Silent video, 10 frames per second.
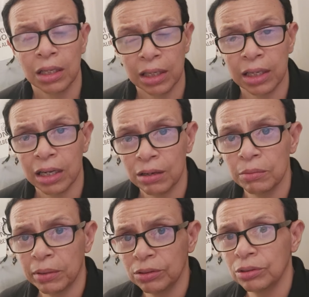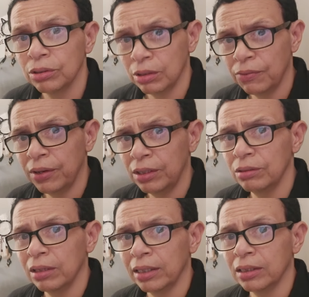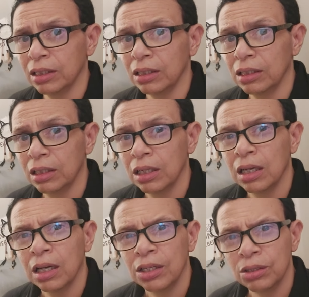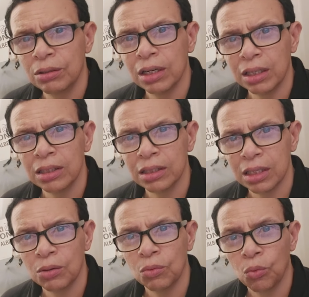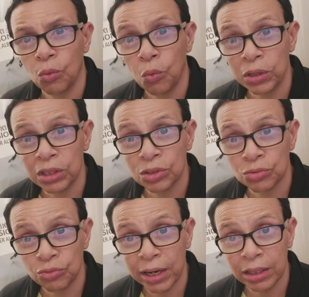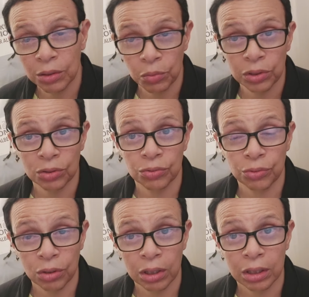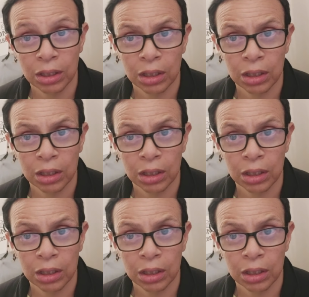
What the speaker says: They care about you to defend you like that. You got to understand which is right and which is wrong.